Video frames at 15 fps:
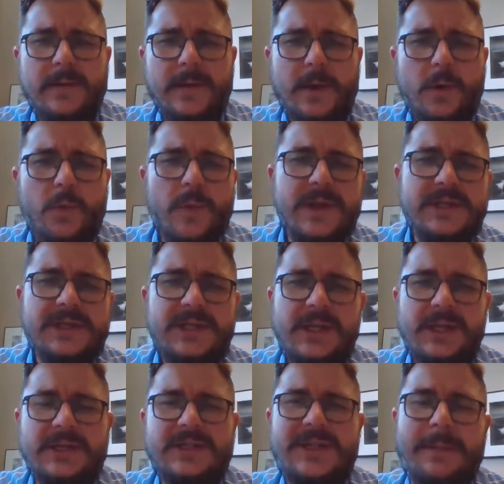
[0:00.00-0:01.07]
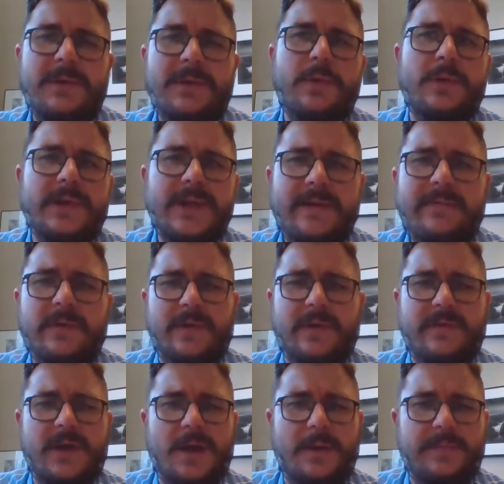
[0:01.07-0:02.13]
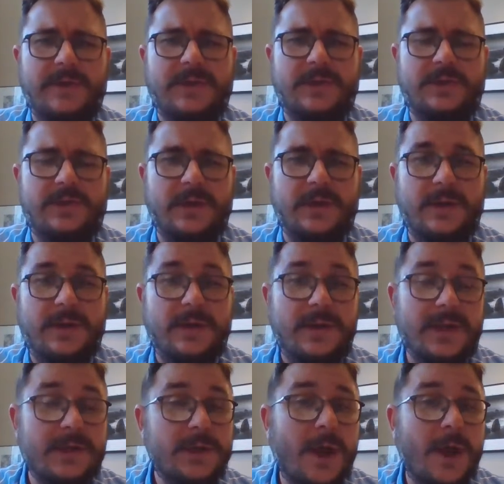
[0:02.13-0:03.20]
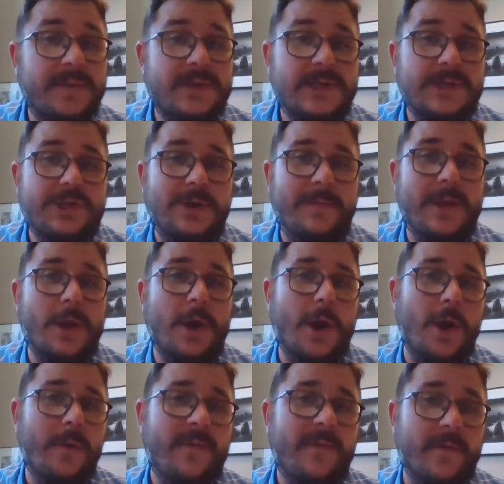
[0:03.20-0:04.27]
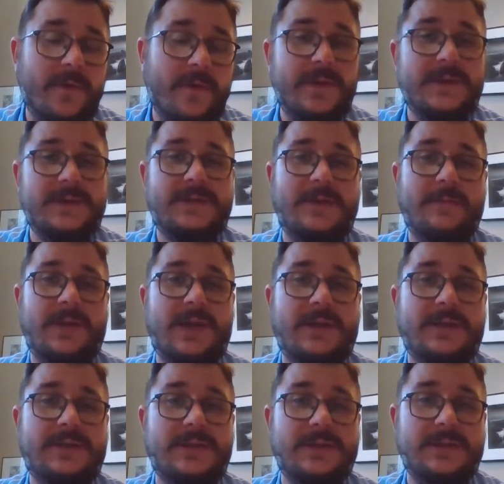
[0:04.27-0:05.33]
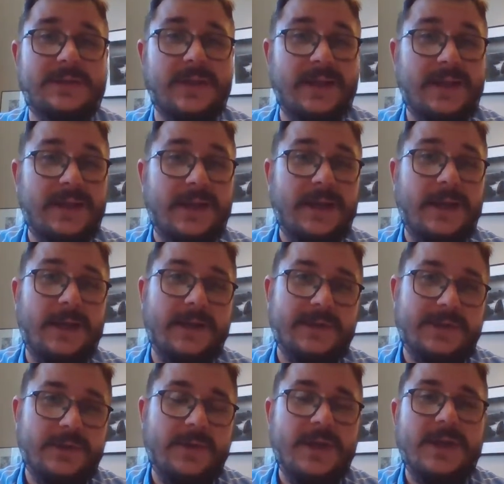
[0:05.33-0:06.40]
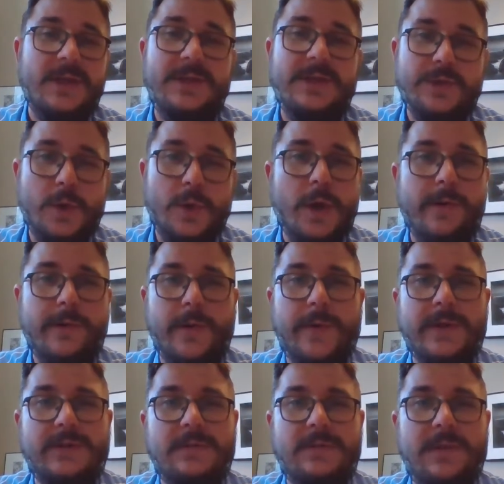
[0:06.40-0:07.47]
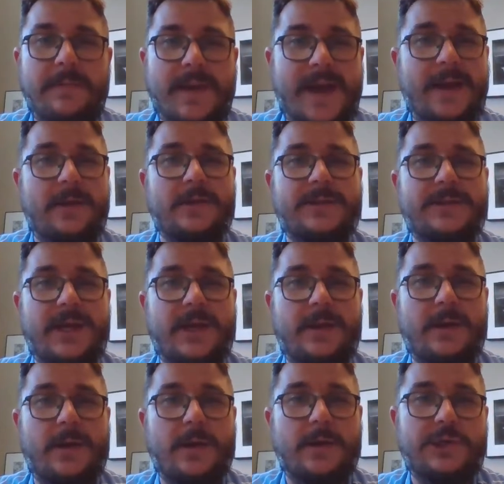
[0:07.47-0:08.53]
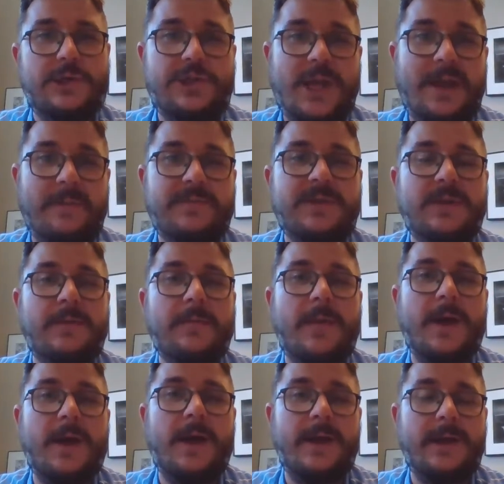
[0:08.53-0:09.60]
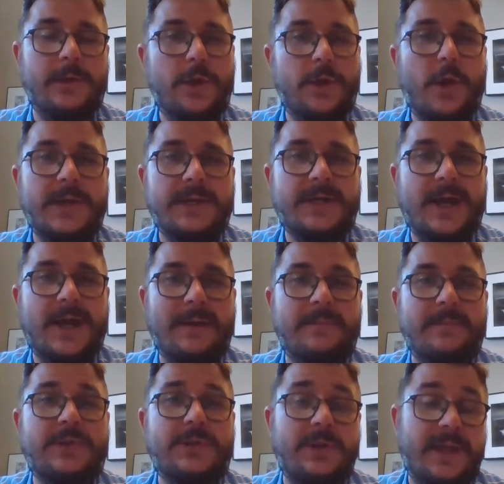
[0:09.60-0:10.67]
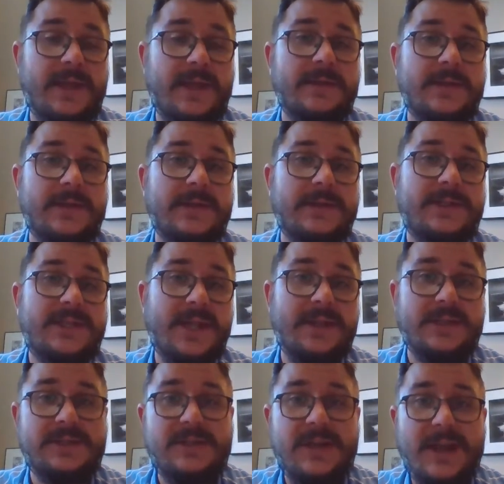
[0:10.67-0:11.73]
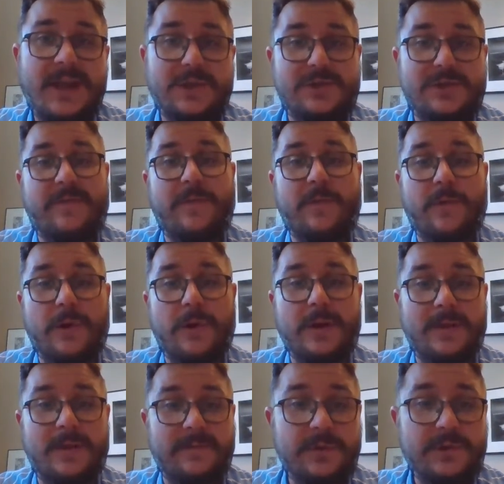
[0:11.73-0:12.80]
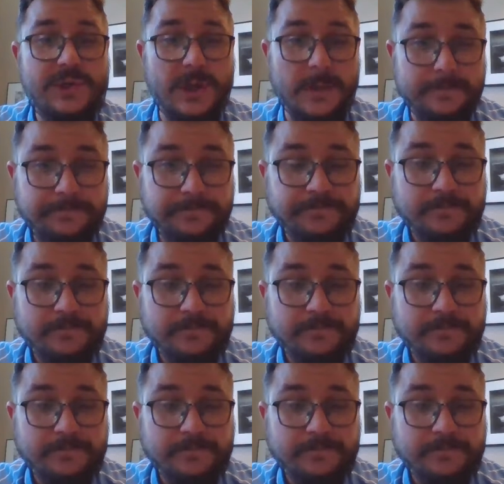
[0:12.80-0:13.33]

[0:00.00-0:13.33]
what is the acceptable level of competition? Can competition be harmful in some cases? So these are all going to be matters that are shaped in current time to then set the stage for the future.